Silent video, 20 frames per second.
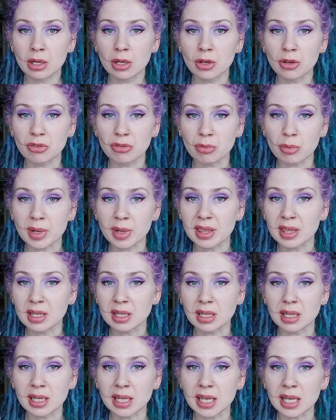of
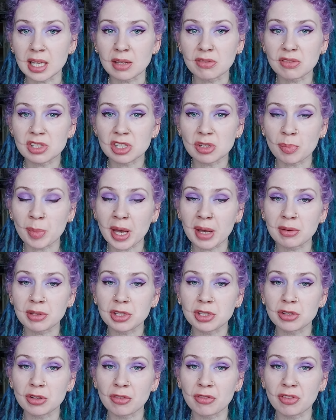withered leaves
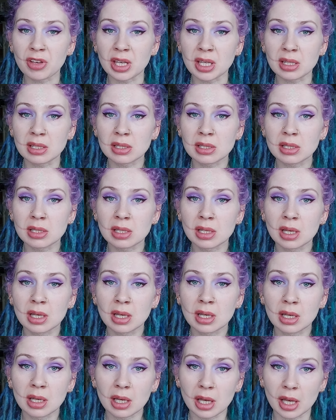about your feet
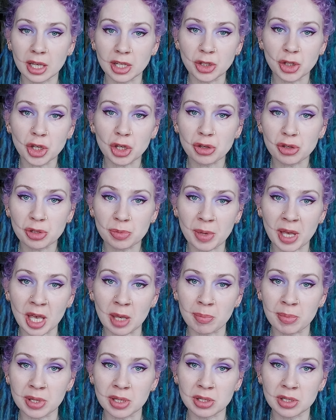and
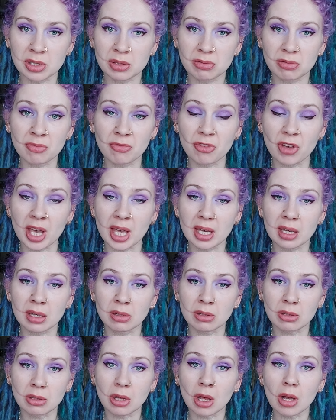newspapers from
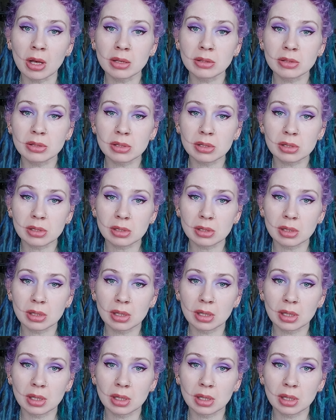vacant lots.